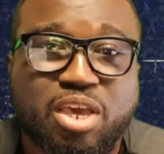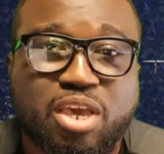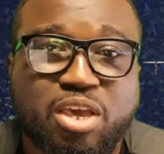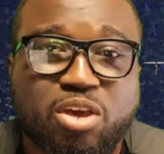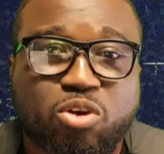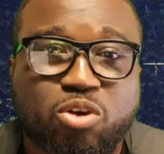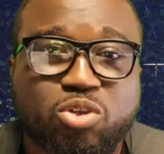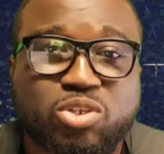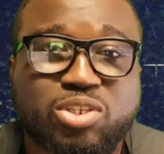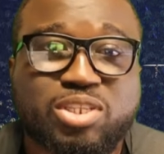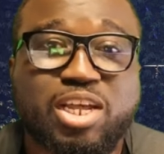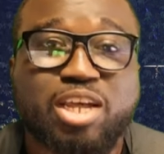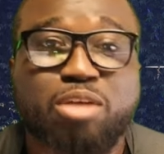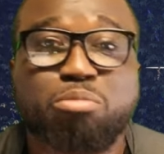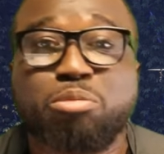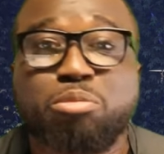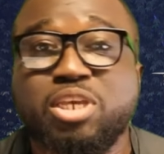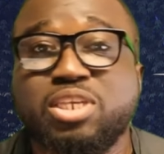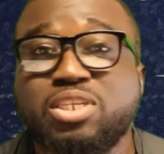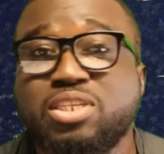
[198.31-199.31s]
because
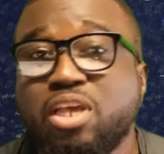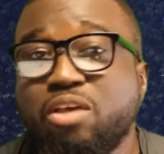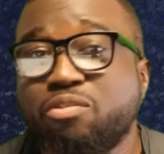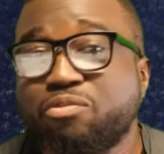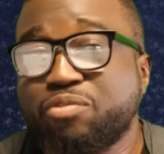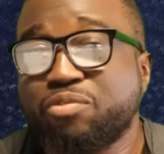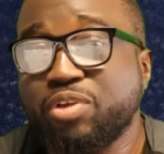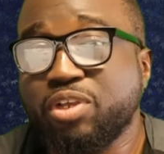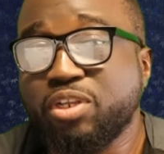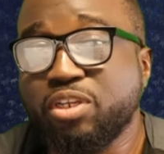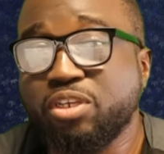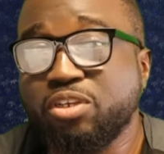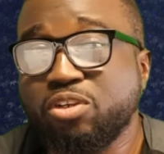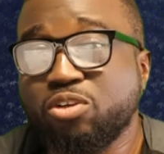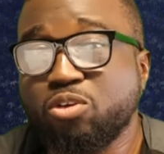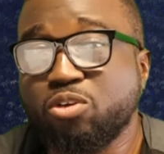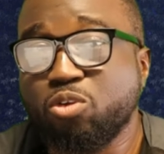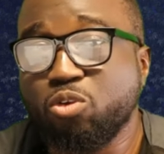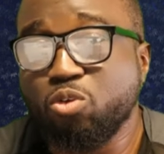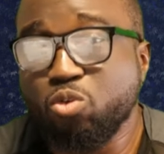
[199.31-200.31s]
that makes her feel
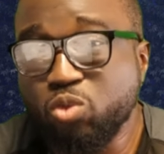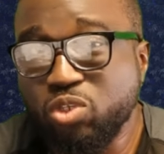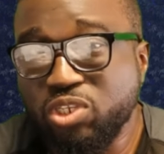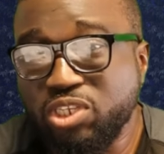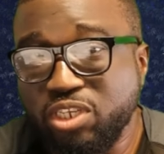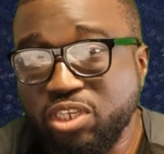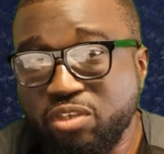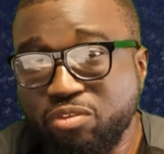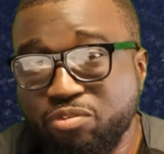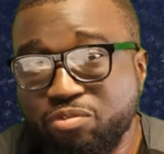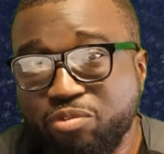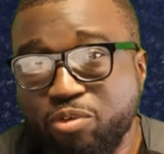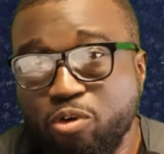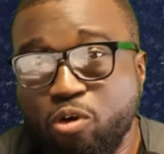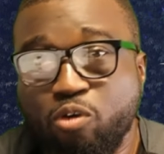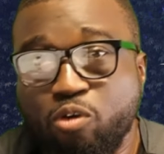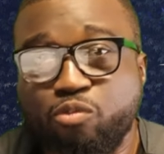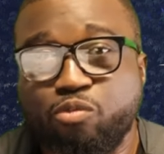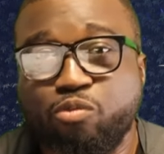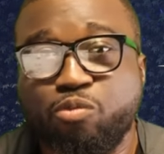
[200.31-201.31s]
inclusive
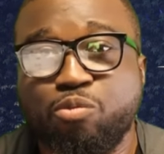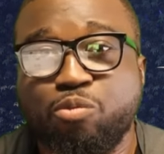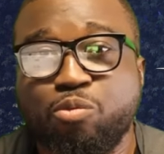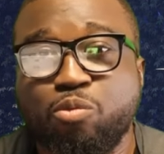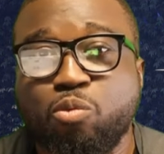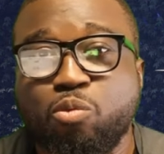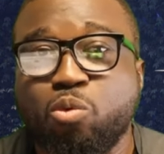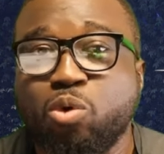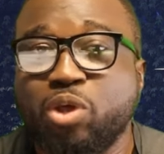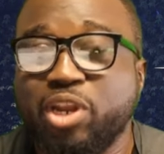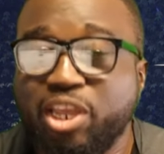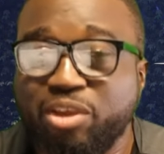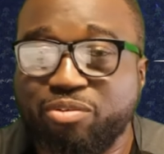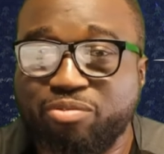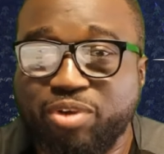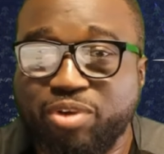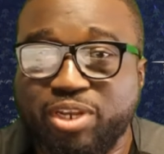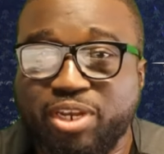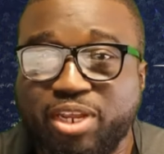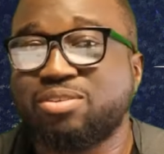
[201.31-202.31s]
of
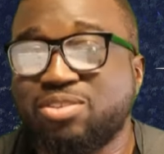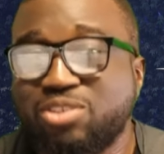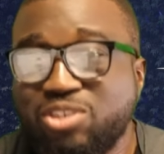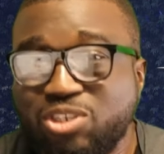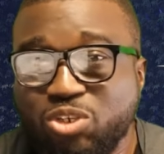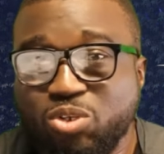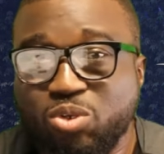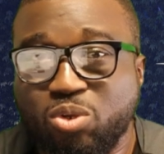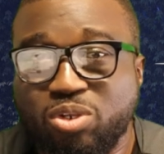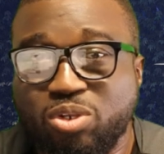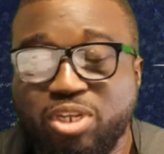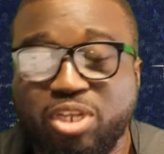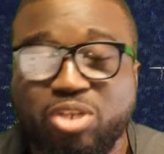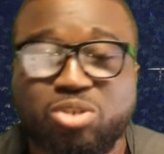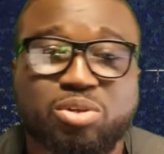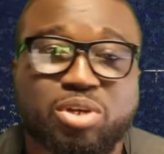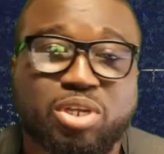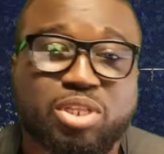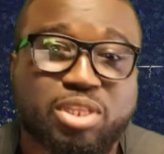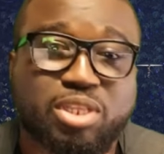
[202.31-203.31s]
whatever decision
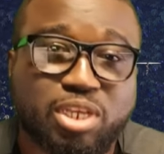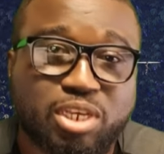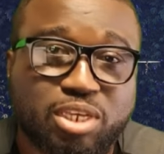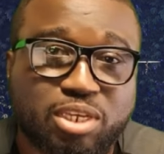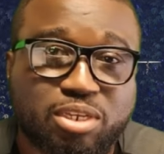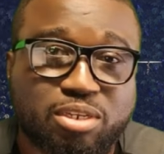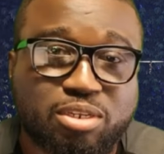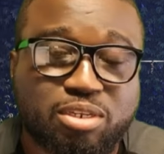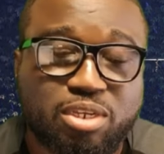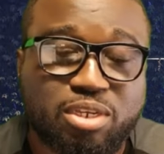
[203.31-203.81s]
that you are taking.